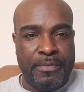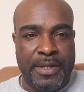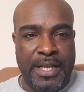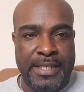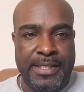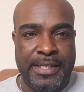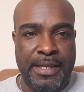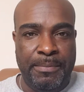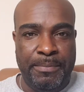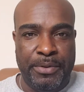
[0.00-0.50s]

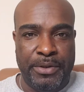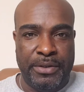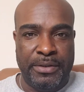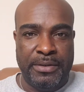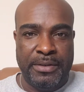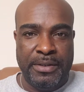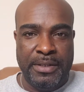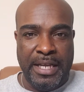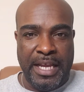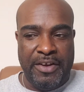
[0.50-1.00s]
It's simple.
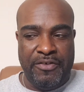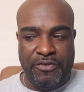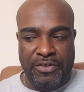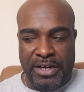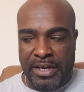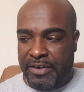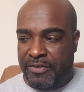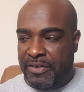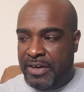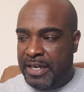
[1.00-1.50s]
It
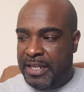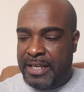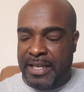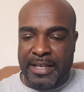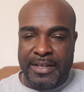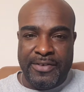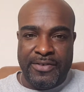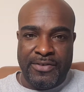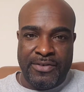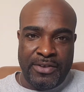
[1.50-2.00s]
really, really
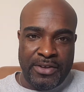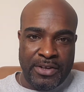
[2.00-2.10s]
is.